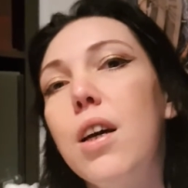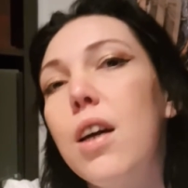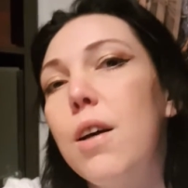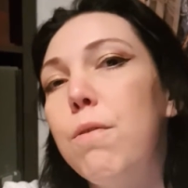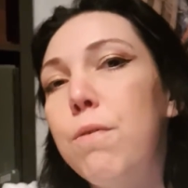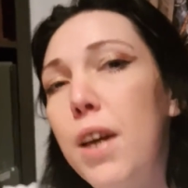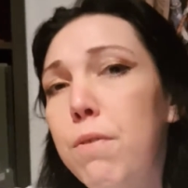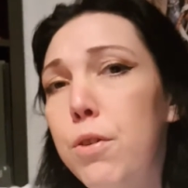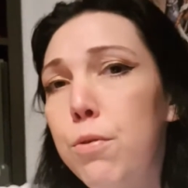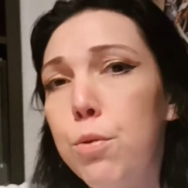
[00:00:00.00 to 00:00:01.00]
a
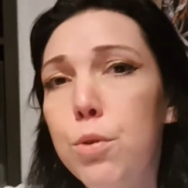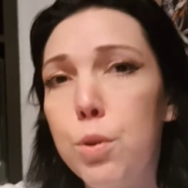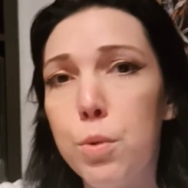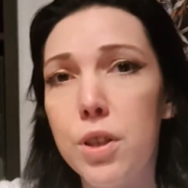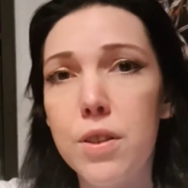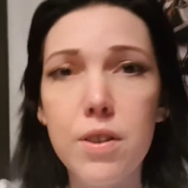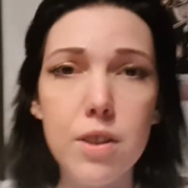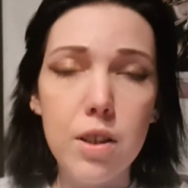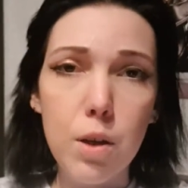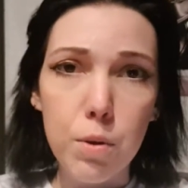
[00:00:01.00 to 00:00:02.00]
favorite food you want to see a
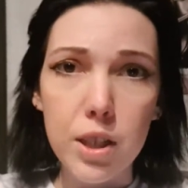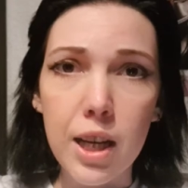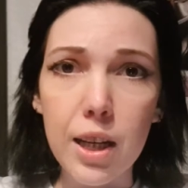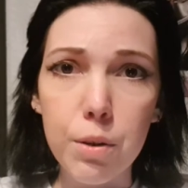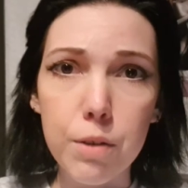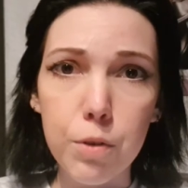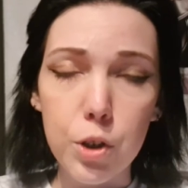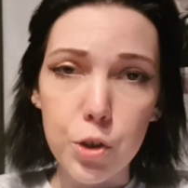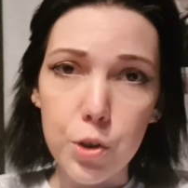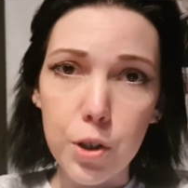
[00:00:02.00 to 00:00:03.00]
lower calorie
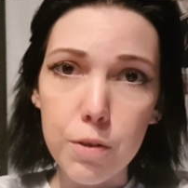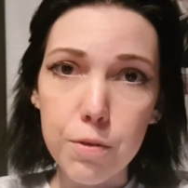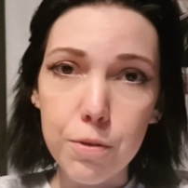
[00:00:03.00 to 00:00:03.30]
version of.